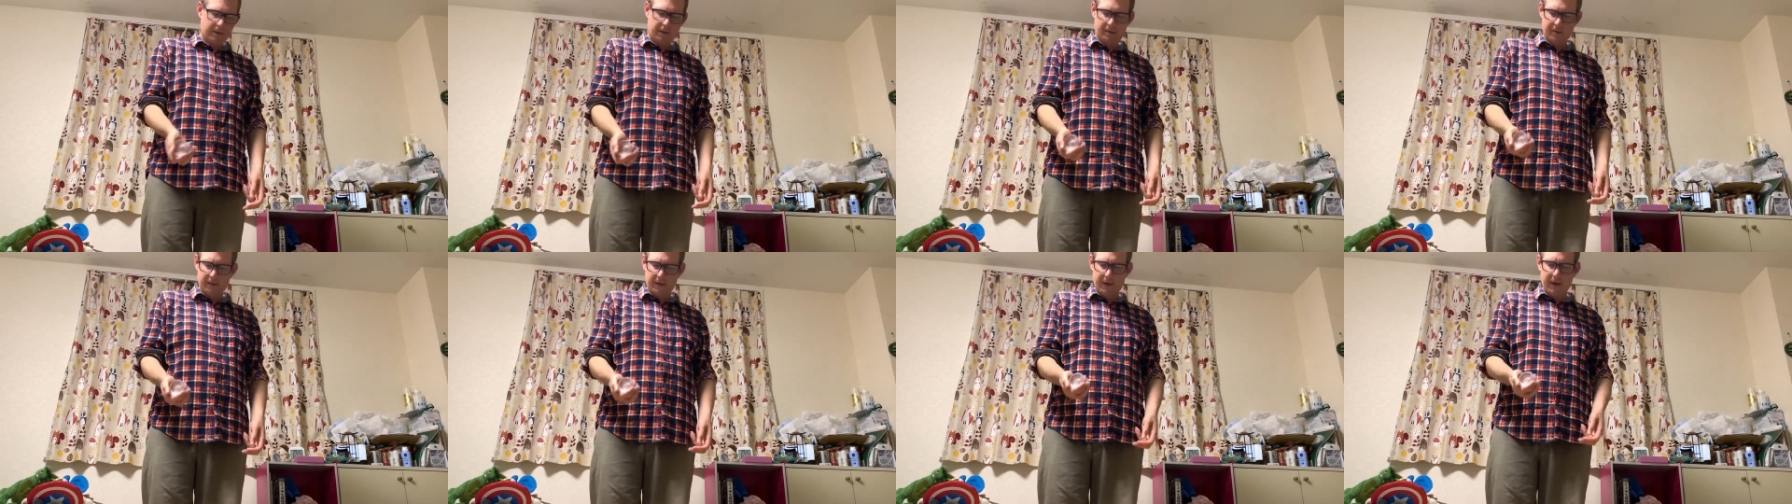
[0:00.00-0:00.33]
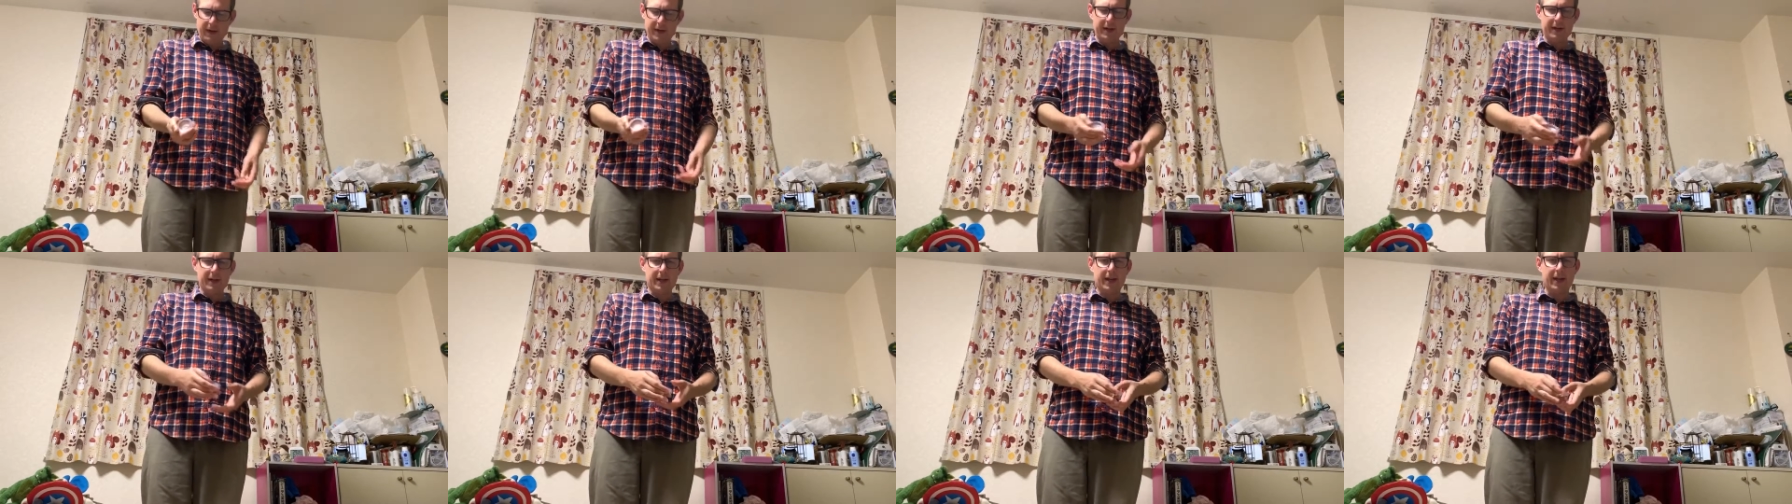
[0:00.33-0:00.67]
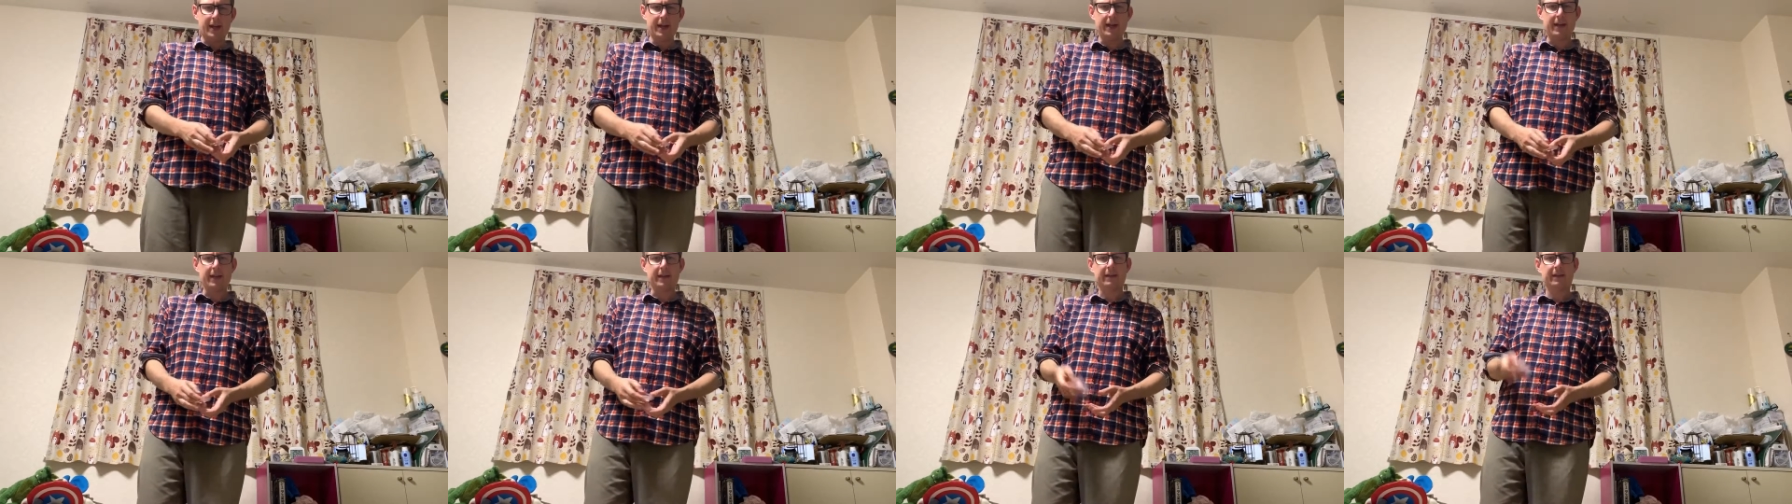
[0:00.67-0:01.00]
Very
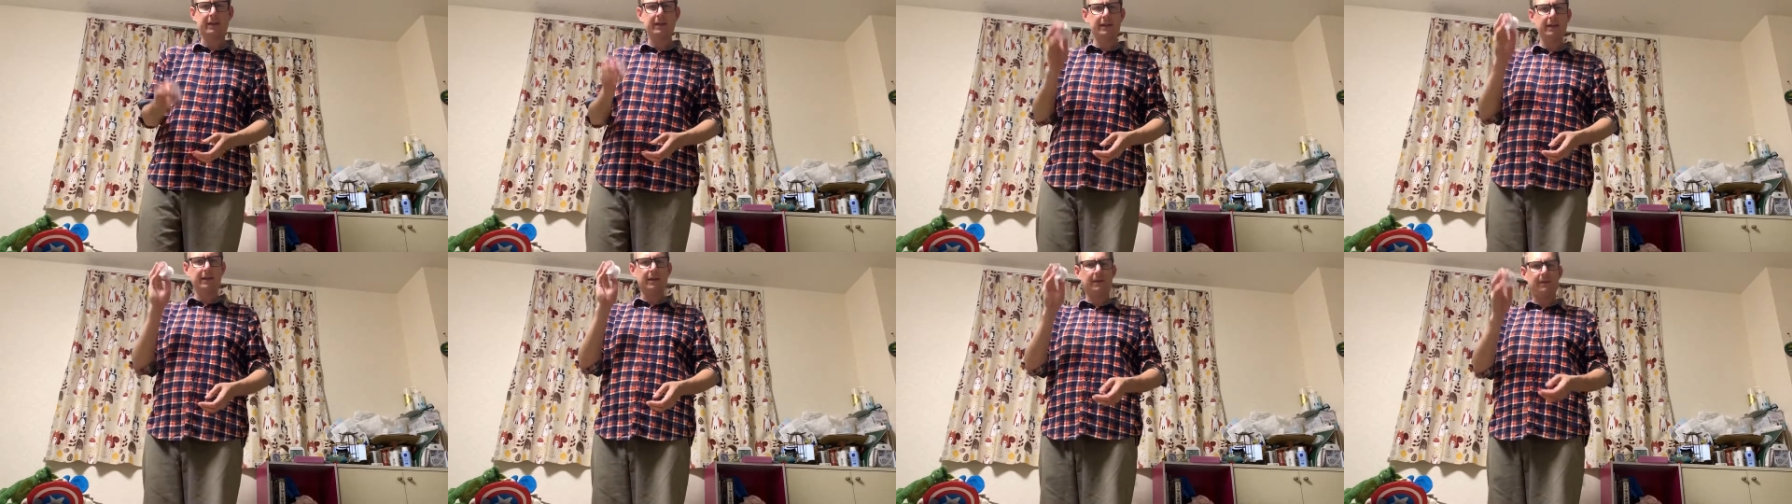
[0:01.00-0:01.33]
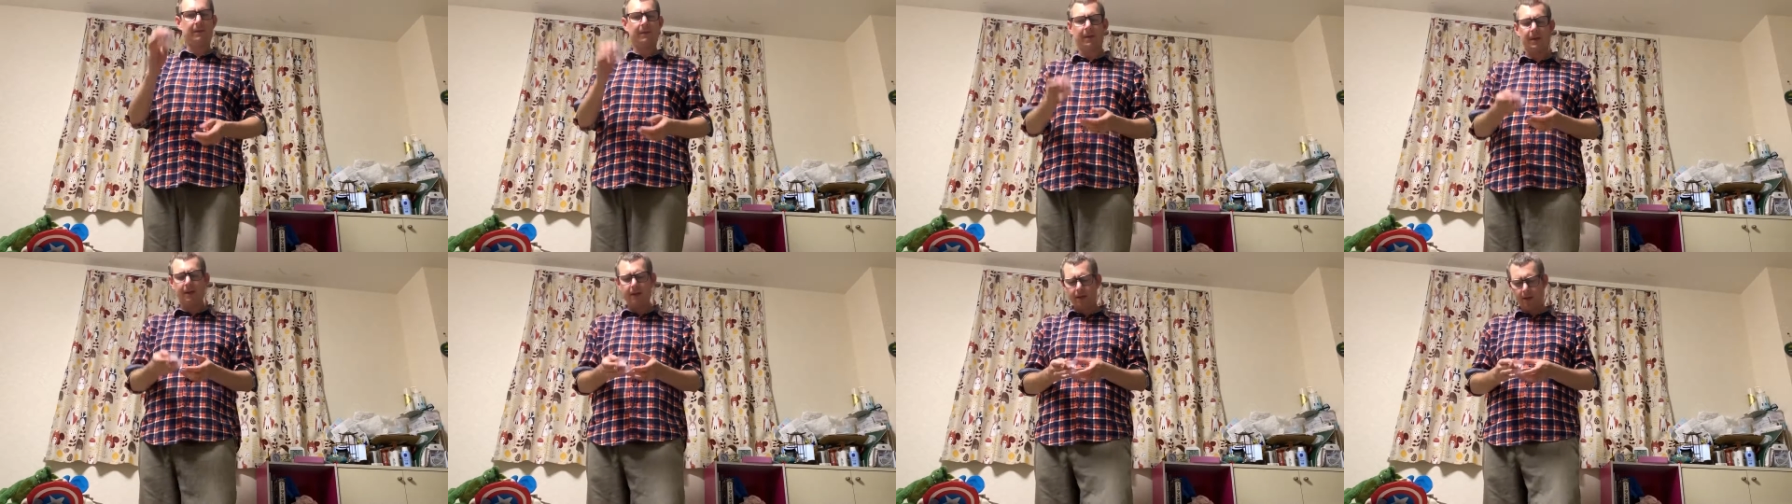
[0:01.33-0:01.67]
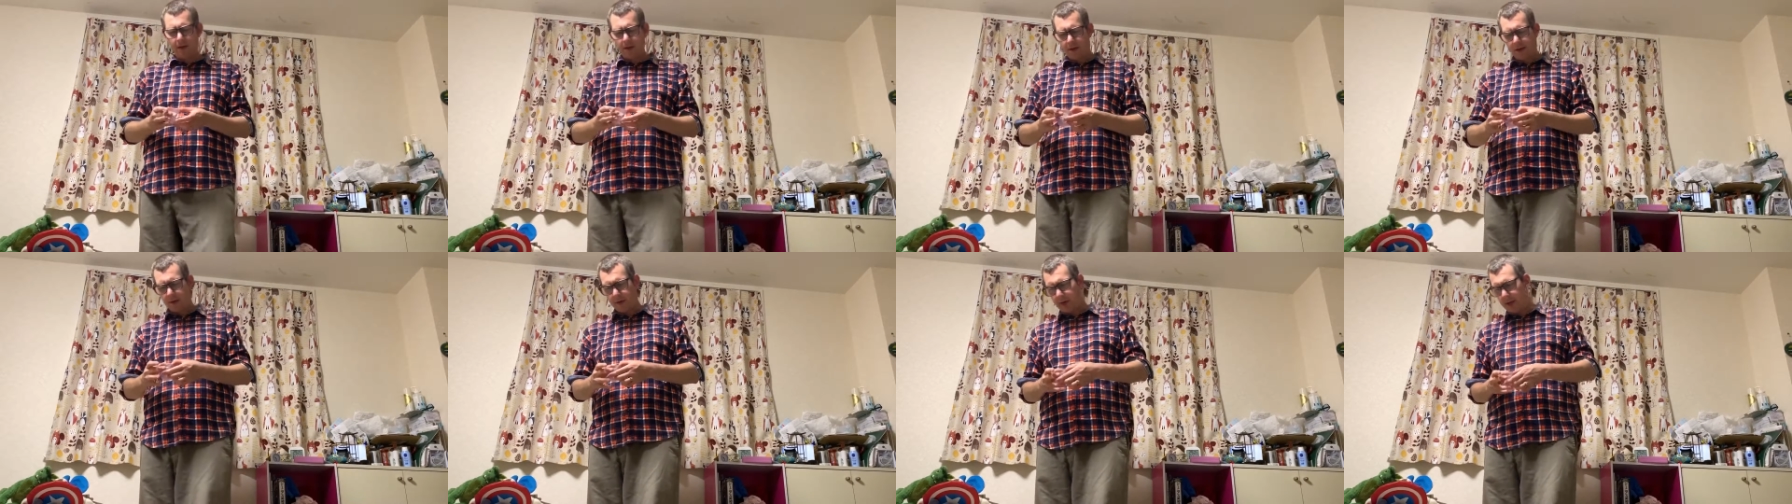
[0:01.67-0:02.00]
nice. This is a fun
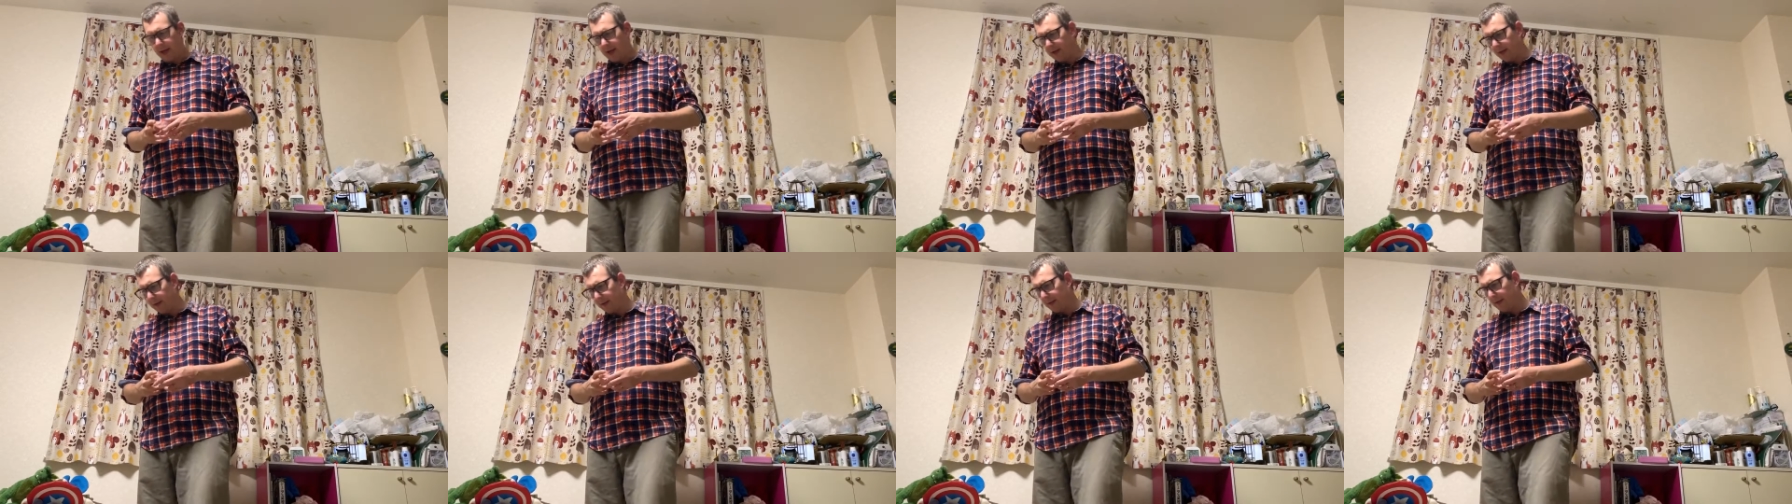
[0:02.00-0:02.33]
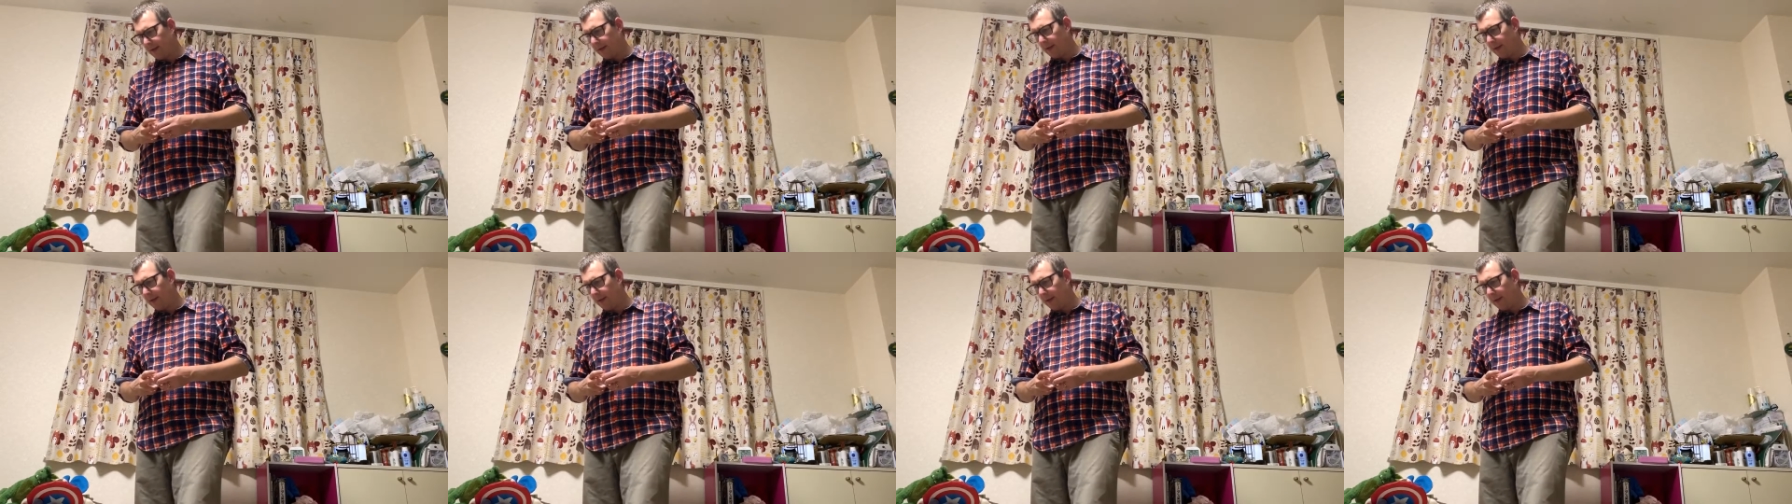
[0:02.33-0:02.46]
video, you guys.